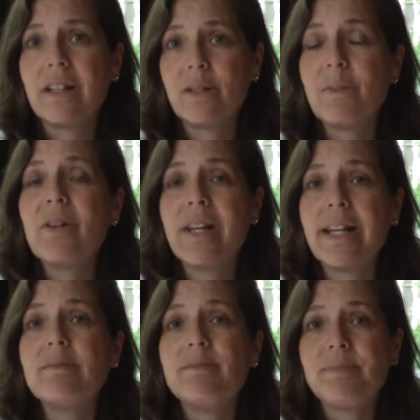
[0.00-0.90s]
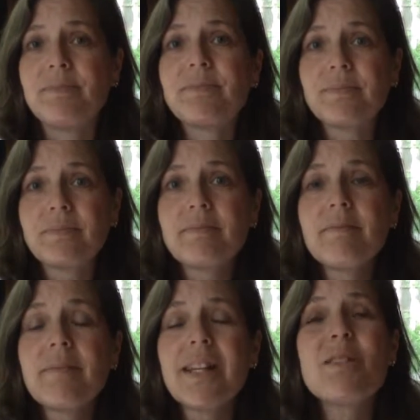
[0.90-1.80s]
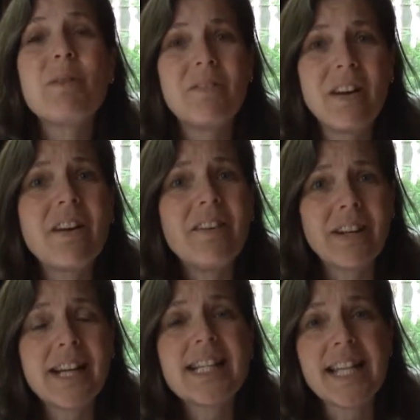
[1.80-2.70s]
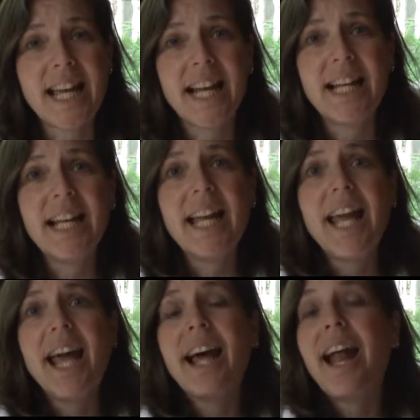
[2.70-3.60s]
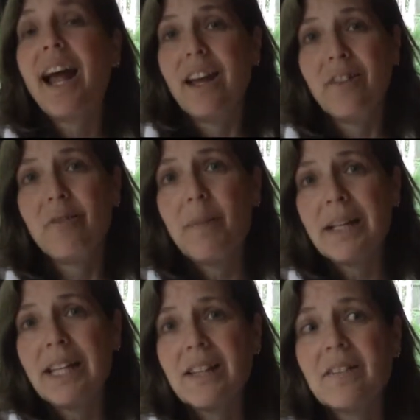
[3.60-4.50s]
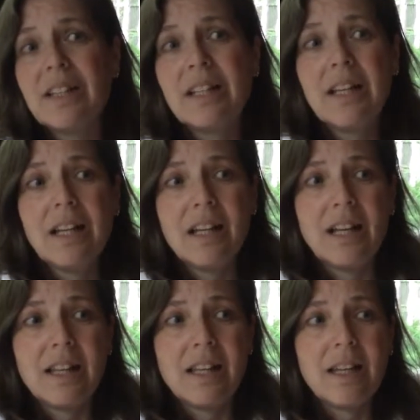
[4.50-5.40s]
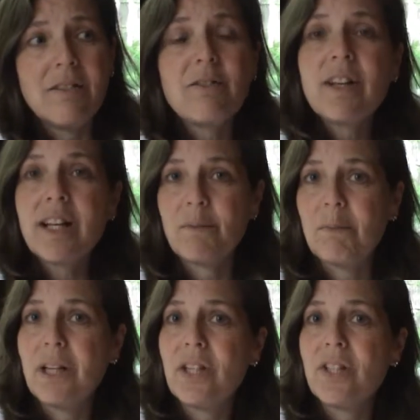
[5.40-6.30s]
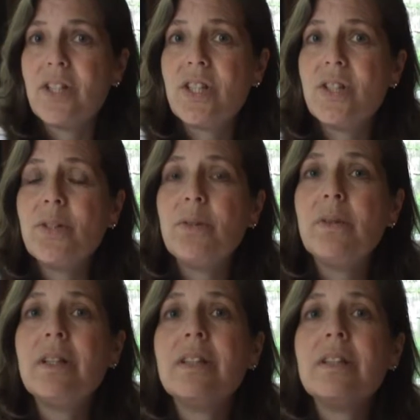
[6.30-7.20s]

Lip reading: community. Mm-hmm. It's been very, very exciting. And I have been given the freedom to